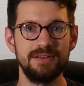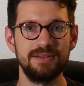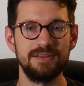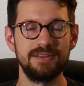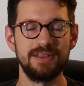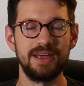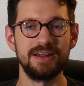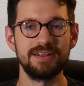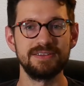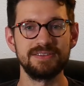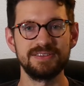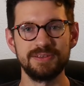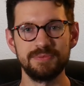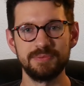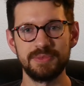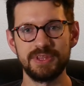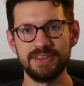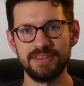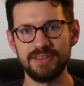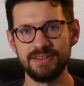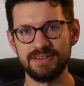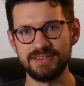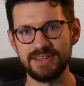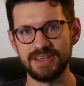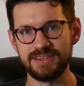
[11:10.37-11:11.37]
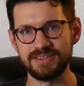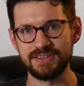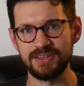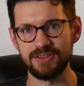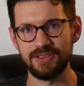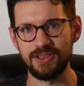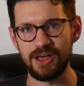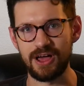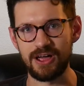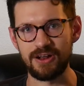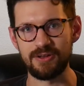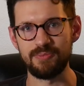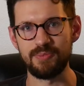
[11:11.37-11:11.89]
That is something that takes a
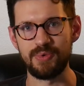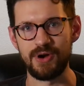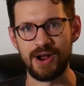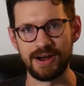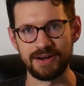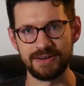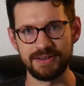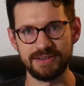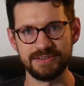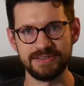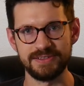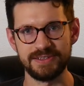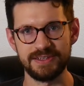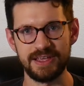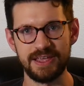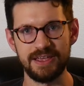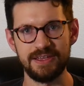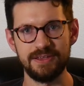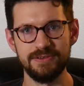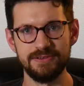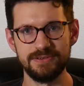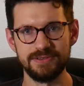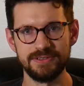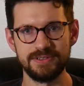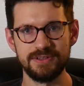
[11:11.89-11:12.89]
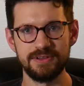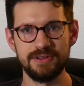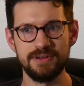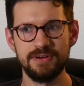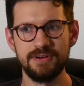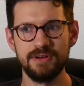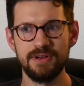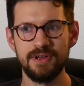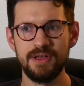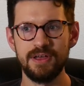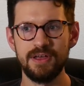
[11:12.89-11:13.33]
lot of practice to get used to,